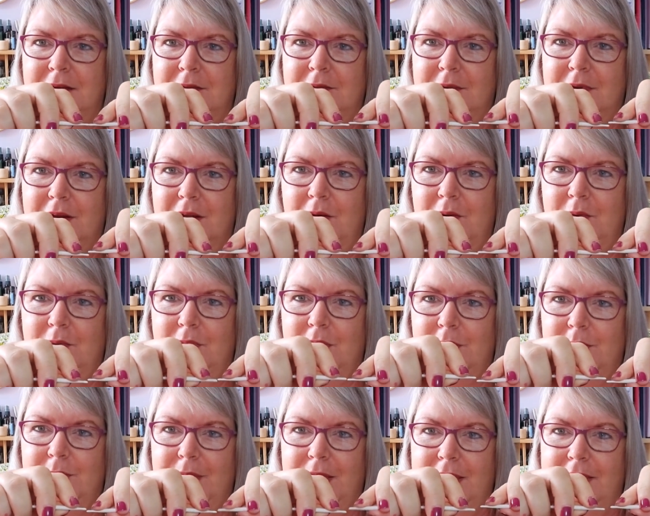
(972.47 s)
when I hold
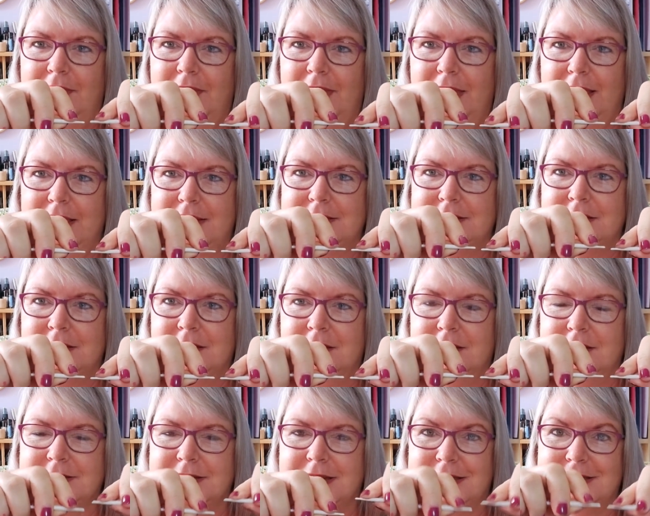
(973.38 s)
them like that,
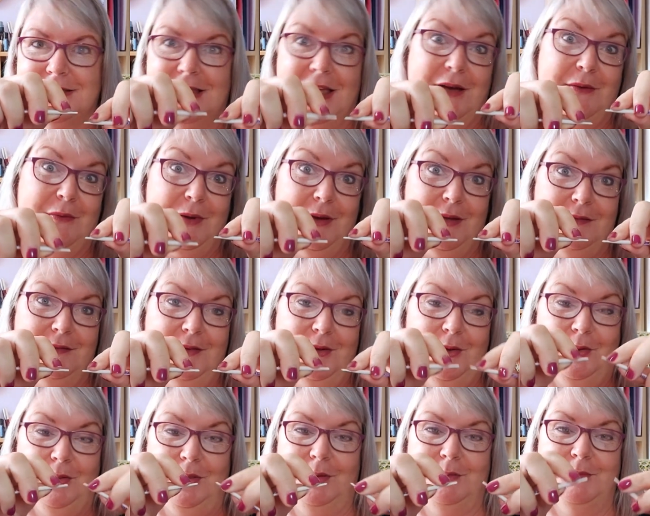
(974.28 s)
because that's how I
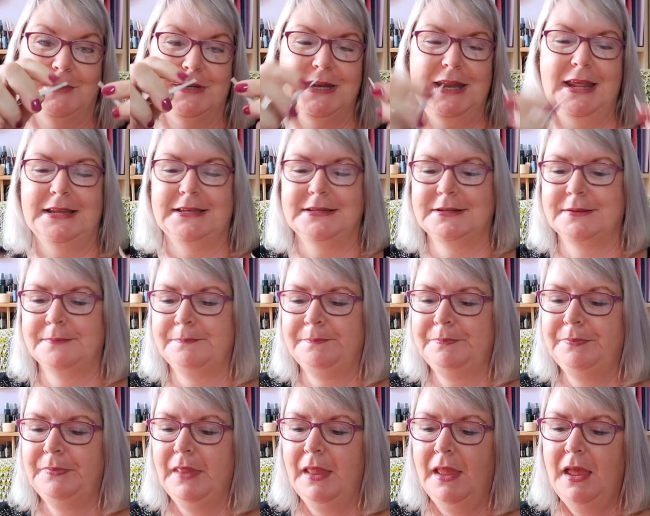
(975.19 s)
hold them to knit.
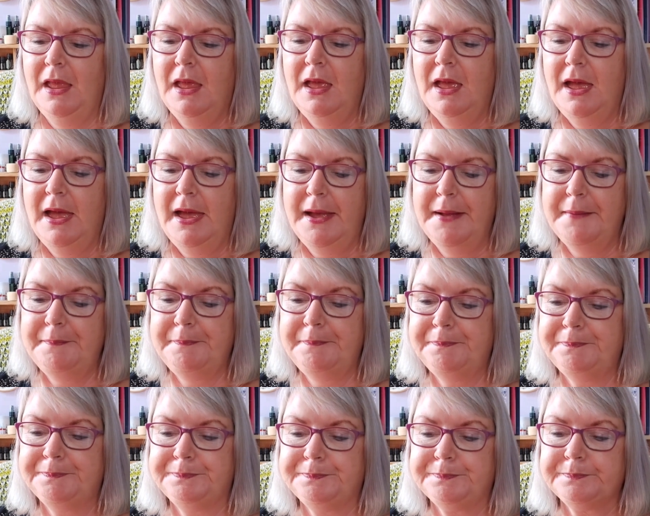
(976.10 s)

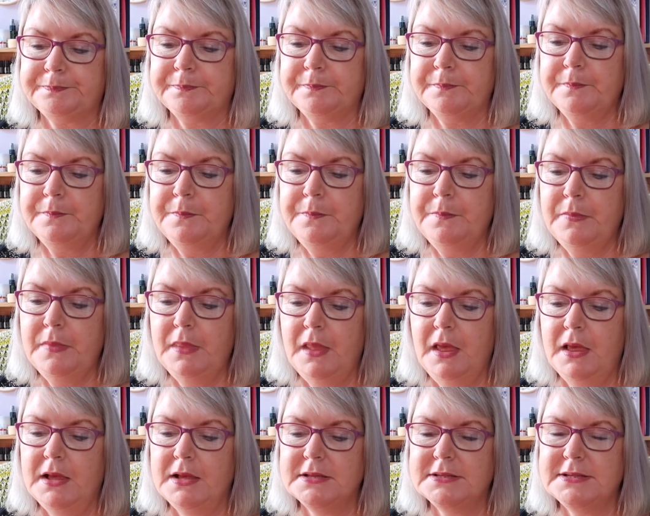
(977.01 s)
Um,
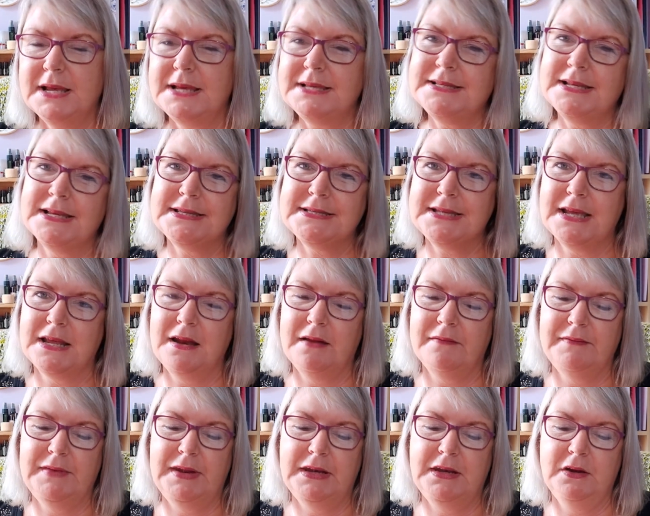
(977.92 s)
so as I said,
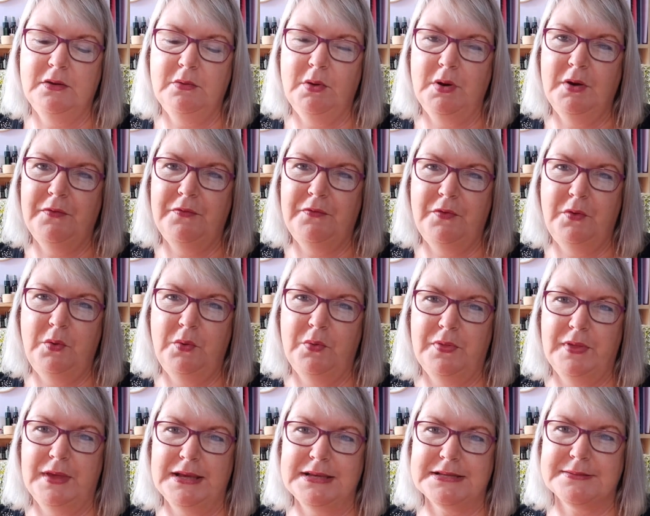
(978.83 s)
I've knitted quite a few
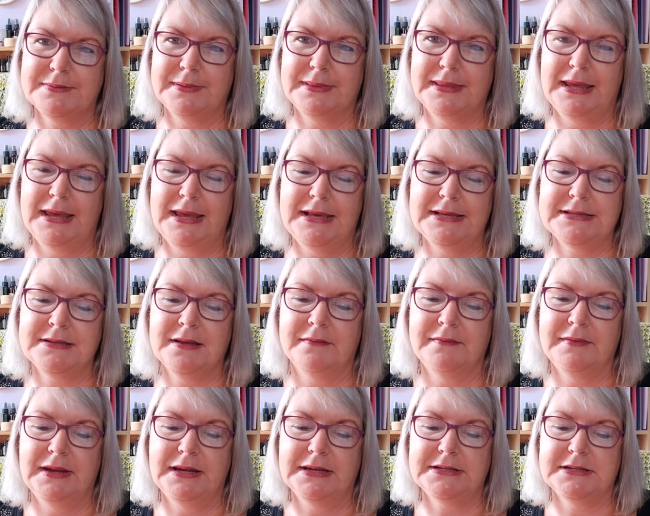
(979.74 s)
things with these.
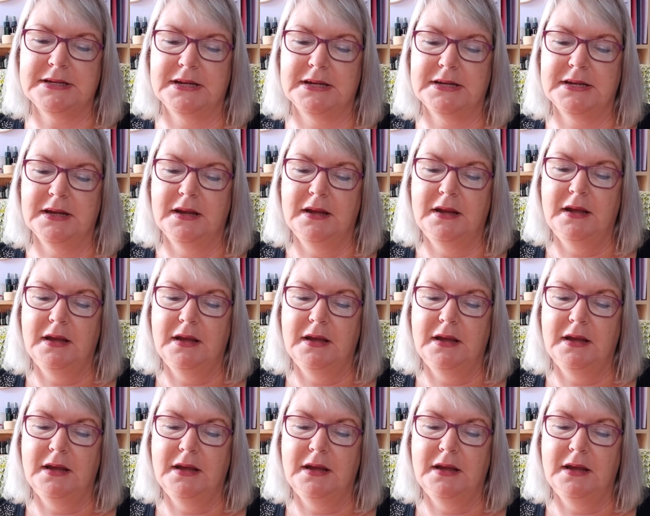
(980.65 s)
I've knitted